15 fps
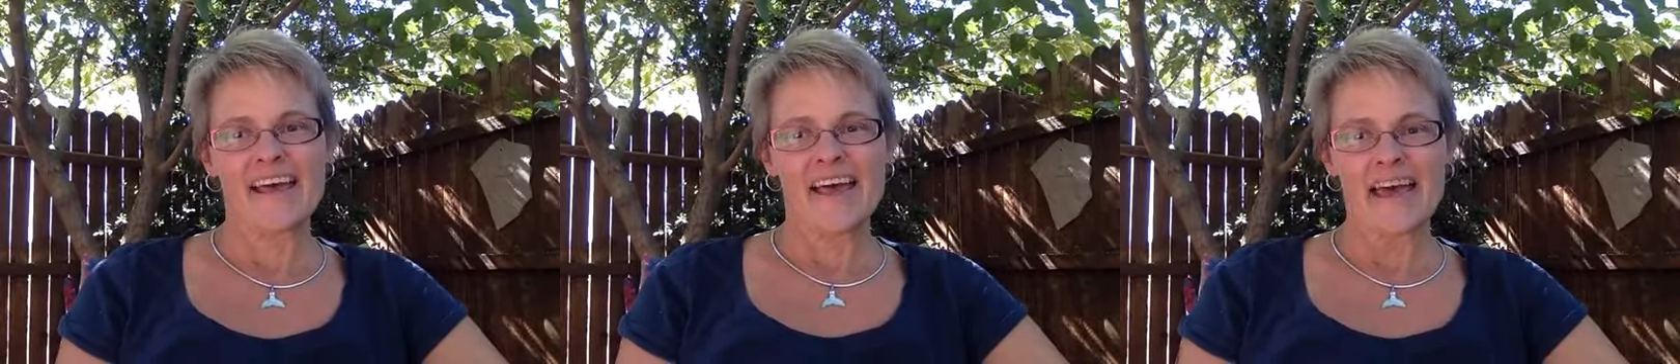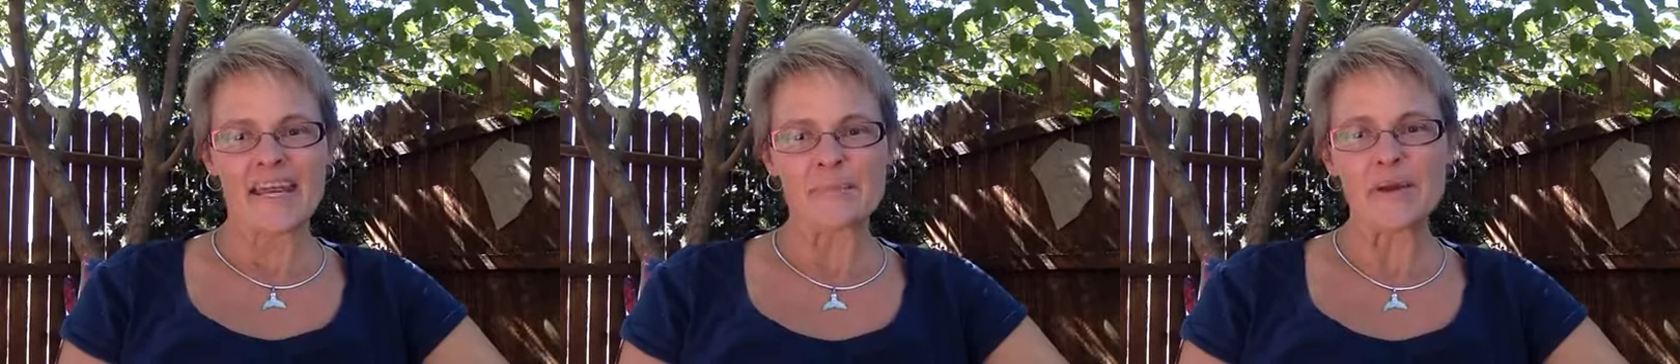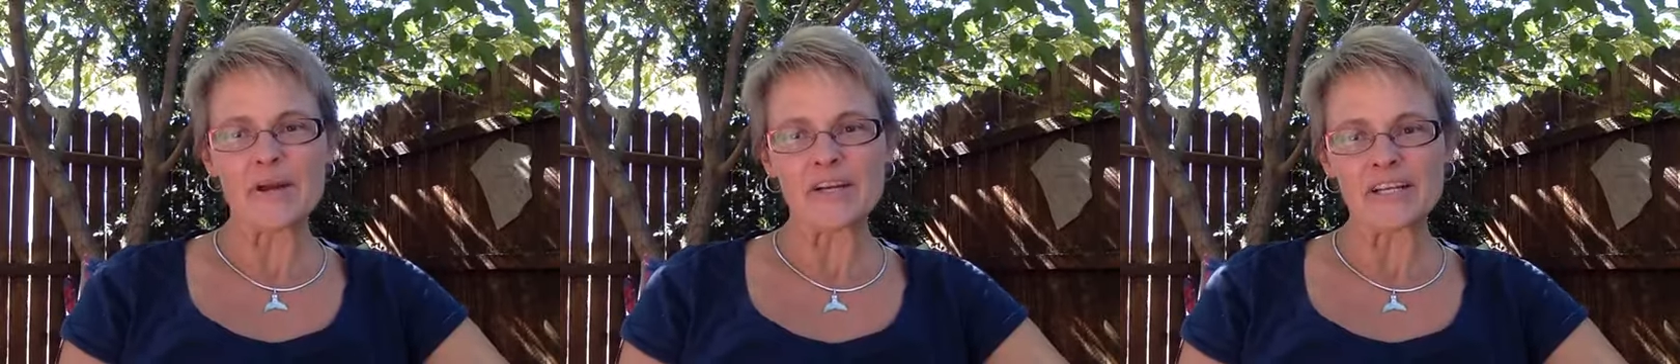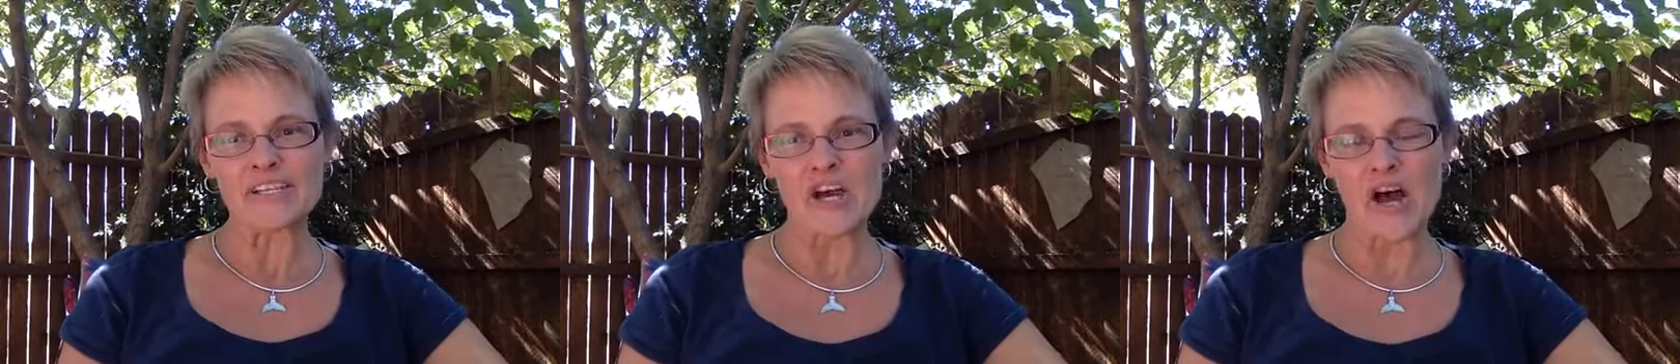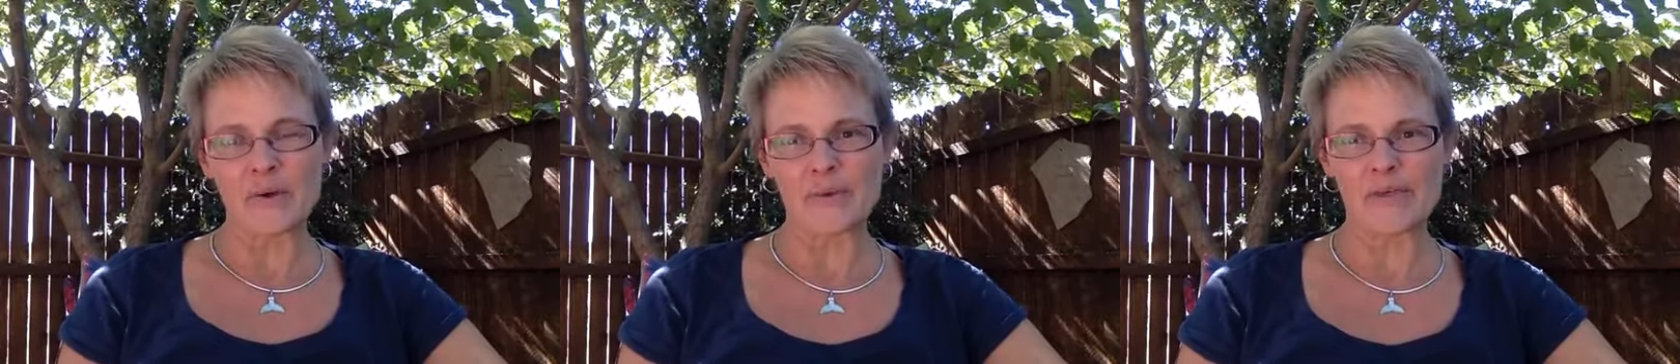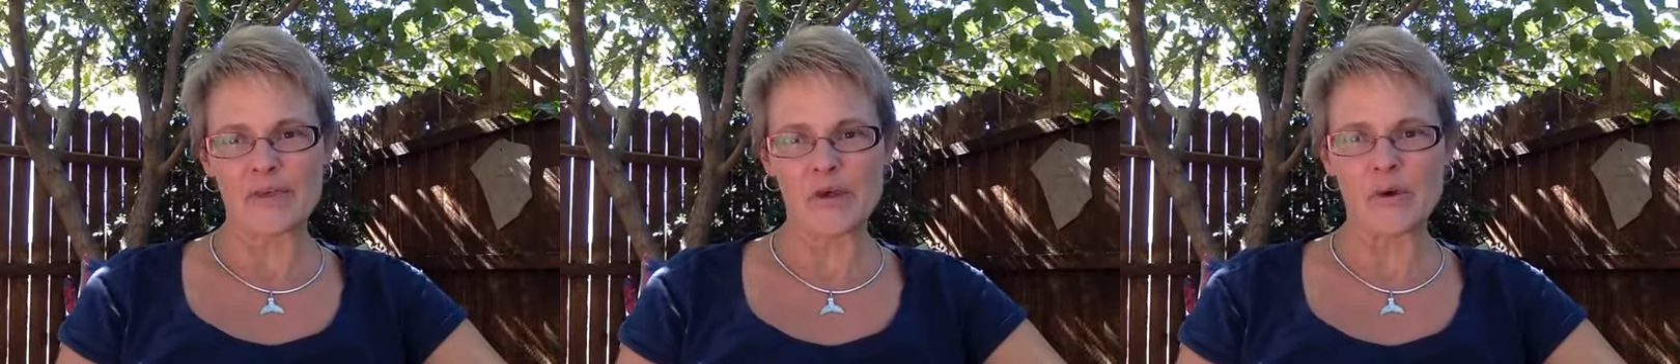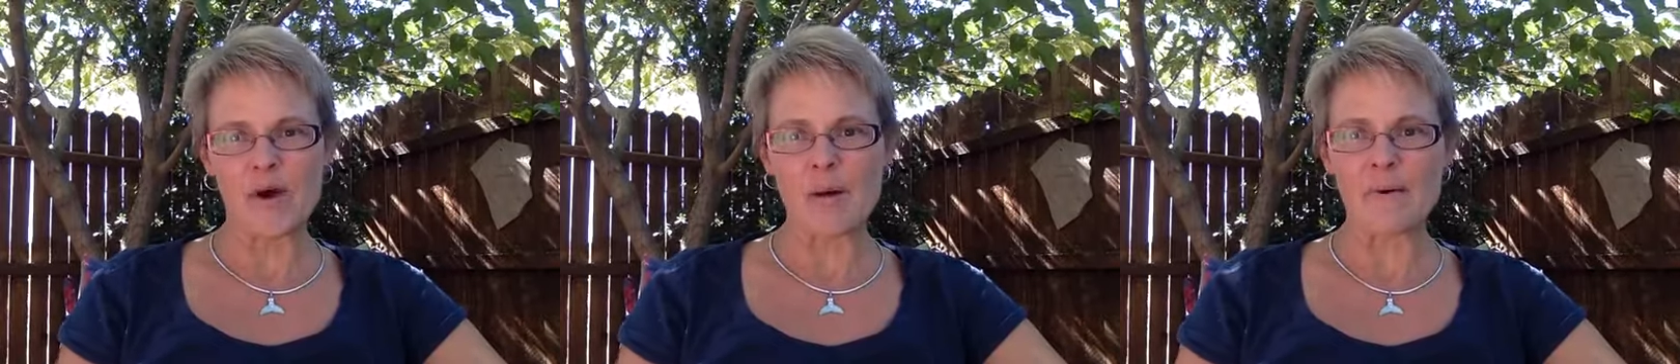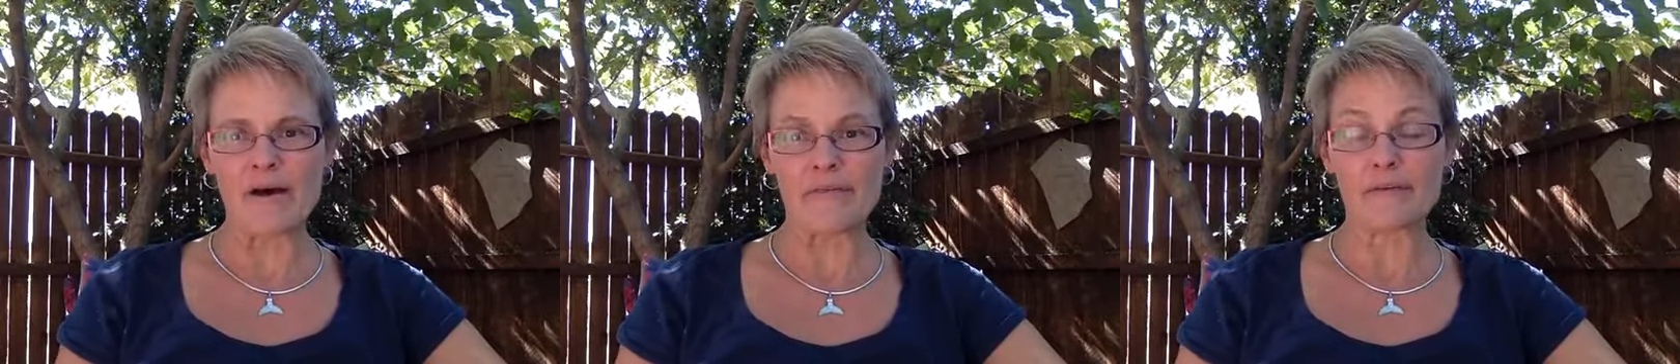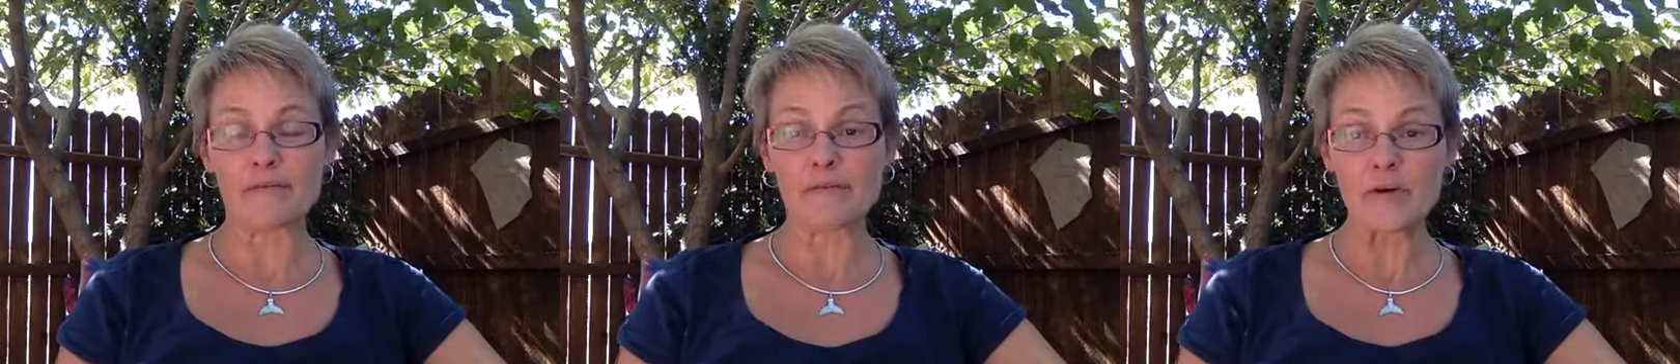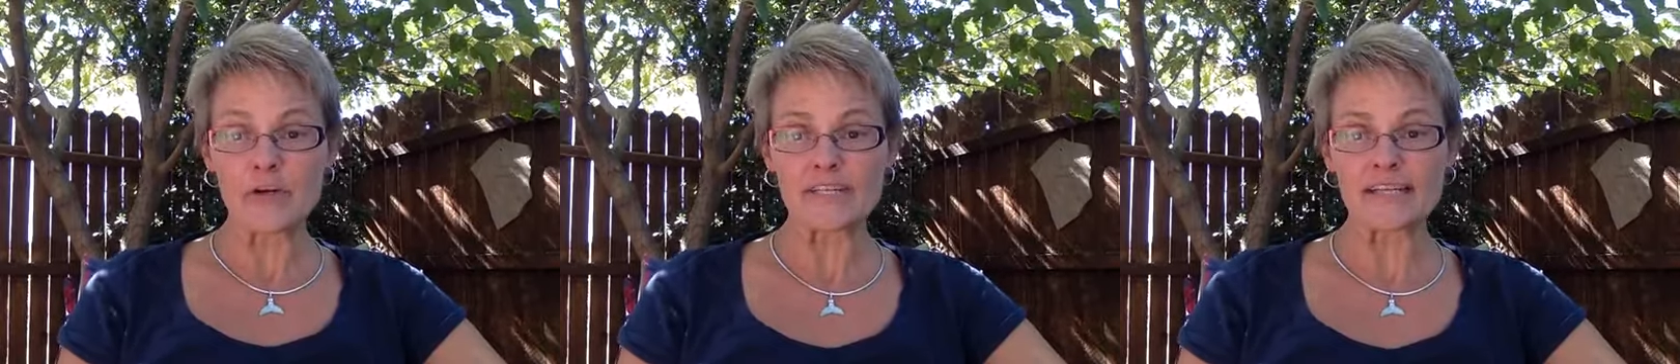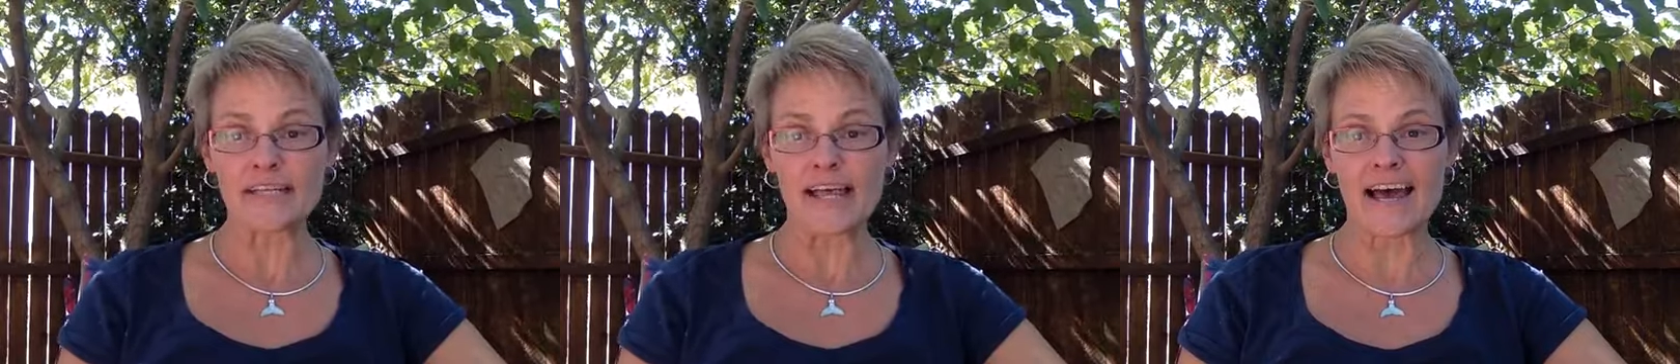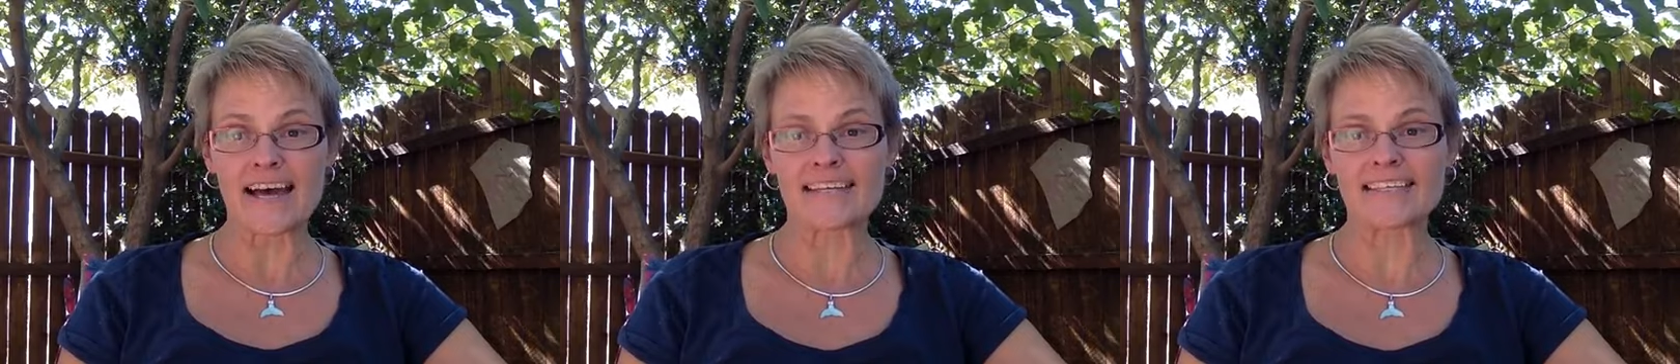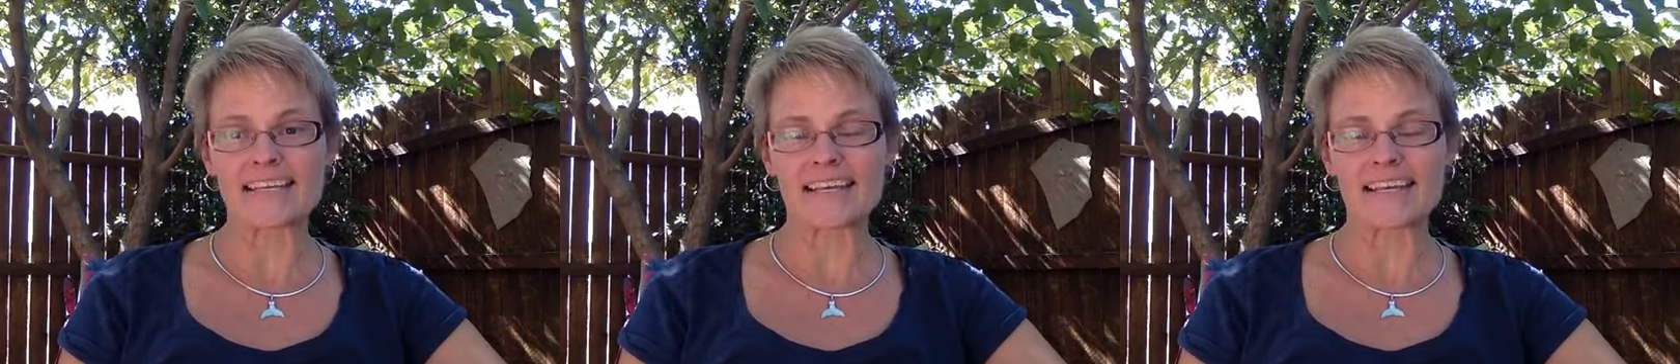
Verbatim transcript: and I'm here to talk with you about the first class